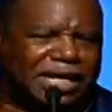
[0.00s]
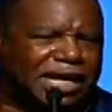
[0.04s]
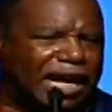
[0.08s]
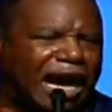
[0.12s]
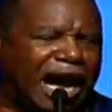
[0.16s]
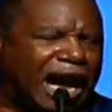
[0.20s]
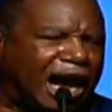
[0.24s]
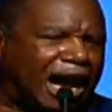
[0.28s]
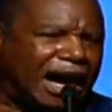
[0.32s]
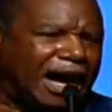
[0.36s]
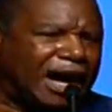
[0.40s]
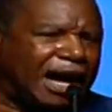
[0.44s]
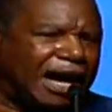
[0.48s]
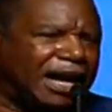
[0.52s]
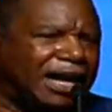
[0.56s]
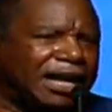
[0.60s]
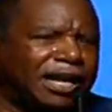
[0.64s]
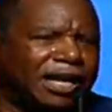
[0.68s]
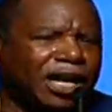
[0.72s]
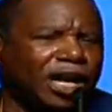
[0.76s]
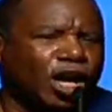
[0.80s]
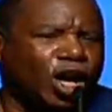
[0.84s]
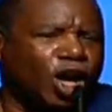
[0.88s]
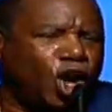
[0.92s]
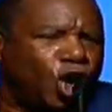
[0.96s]
God
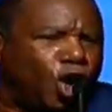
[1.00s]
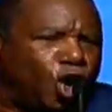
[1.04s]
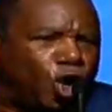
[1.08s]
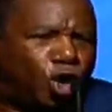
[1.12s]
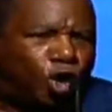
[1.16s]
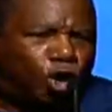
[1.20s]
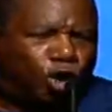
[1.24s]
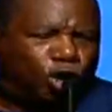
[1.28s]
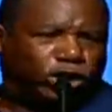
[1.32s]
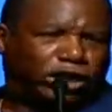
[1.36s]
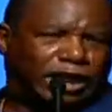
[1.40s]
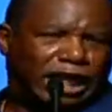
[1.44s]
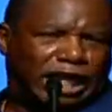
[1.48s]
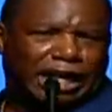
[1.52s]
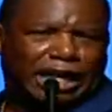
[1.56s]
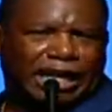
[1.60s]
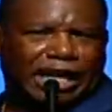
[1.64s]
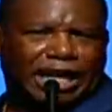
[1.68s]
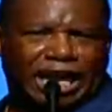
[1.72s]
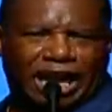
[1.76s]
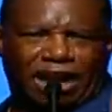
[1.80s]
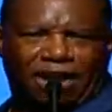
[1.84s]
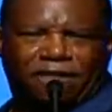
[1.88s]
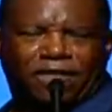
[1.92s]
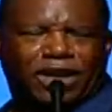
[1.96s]
who
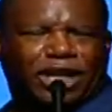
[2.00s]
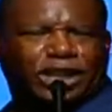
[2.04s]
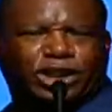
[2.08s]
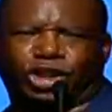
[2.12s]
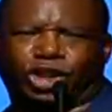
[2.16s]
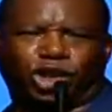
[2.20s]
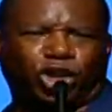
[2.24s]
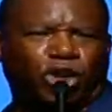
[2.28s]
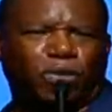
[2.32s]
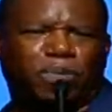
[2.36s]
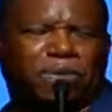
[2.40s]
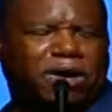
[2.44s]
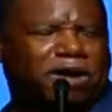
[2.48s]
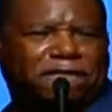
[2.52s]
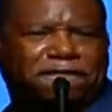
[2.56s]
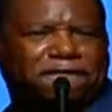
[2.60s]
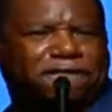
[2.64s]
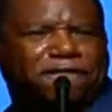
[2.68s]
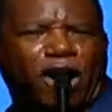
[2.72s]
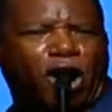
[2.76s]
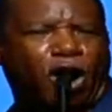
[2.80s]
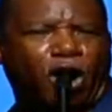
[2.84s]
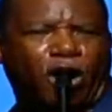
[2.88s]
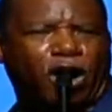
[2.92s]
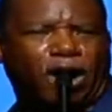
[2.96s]
delivered you
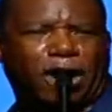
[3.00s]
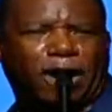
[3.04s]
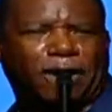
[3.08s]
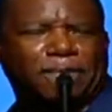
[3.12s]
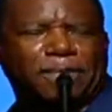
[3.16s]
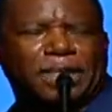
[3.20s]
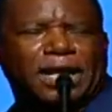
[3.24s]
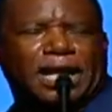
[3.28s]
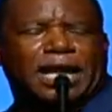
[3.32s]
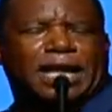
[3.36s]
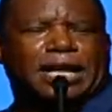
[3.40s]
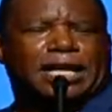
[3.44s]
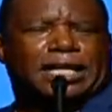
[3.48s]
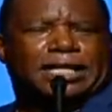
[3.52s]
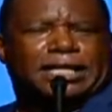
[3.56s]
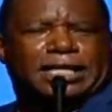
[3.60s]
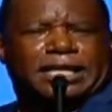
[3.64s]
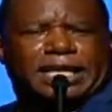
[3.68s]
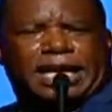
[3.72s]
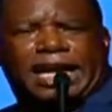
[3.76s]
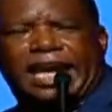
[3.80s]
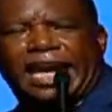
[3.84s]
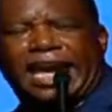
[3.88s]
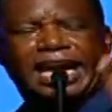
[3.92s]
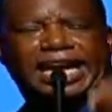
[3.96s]
before.
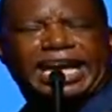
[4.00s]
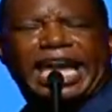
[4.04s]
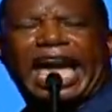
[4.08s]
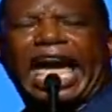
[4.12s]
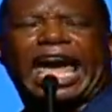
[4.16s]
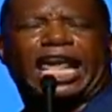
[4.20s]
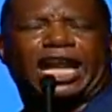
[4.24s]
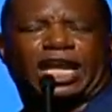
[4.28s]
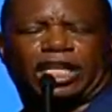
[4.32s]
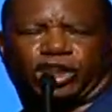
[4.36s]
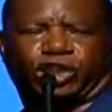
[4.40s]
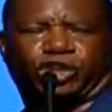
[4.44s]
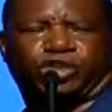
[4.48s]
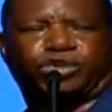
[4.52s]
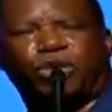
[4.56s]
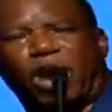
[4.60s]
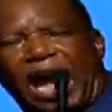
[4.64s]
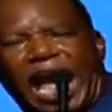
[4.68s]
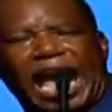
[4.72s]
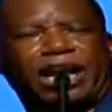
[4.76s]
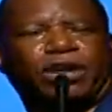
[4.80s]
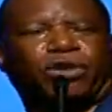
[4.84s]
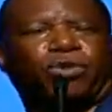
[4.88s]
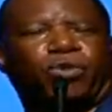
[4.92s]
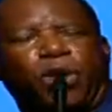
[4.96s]
He got a
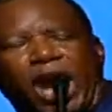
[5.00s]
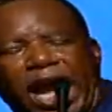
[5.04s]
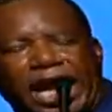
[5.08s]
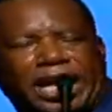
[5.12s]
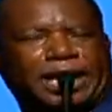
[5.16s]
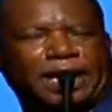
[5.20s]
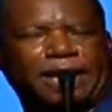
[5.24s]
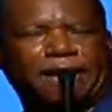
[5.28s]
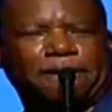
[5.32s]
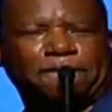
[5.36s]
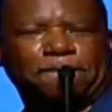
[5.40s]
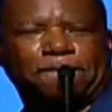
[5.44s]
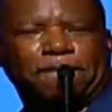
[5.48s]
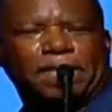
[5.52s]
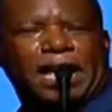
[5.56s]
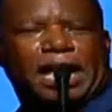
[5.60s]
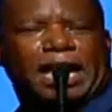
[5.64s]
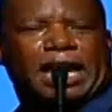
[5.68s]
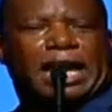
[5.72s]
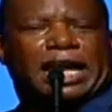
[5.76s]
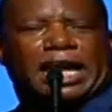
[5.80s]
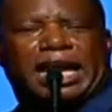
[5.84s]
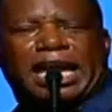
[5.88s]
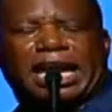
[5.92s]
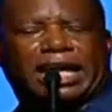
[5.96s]
track record.
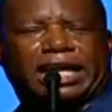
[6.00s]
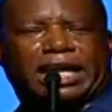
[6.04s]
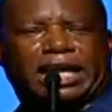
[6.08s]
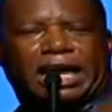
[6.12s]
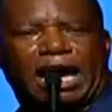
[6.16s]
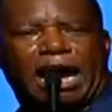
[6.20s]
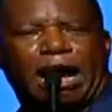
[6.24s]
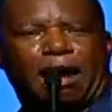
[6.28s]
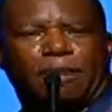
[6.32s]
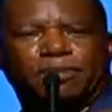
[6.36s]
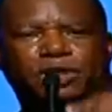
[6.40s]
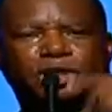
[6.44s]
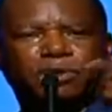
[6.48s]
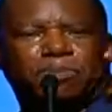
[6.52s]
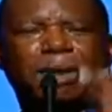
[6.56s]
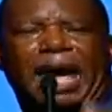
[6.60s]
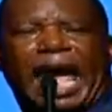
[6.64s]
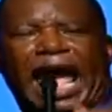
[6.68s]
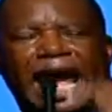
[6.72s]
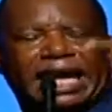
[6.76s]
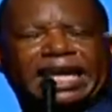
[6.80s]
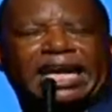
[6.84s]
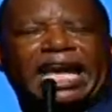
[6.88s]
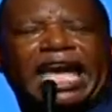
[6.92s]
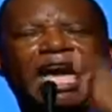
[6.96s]
He comes
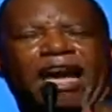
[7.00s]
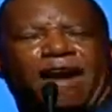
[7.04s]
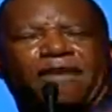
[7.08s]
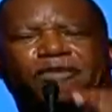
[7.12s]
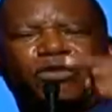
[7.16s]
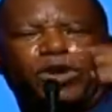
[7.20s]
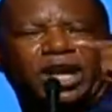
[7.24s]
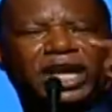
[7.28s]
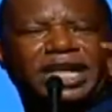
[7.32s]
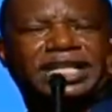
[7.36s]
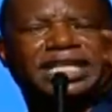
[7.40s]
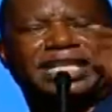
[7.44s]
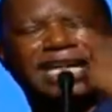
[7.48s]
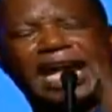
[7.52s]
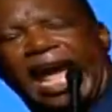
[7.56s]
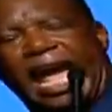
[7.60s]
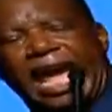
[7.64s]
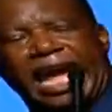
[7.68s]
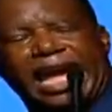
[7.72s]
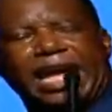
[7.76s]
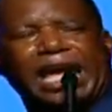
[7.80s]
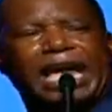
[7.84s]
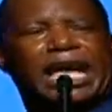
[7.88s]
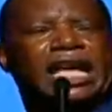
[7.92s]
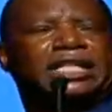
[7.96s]
back every
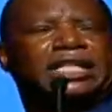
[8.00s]
day